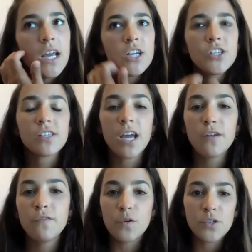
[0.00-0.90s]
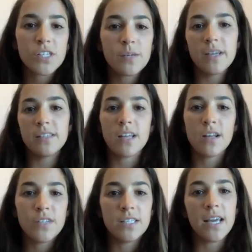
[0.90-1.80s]
just kind of forcing myself
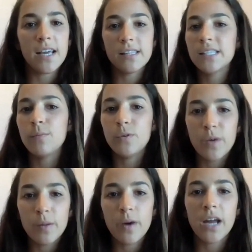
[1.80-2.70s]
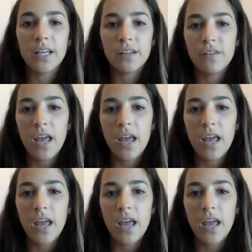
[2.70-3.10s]
to dance and move my body,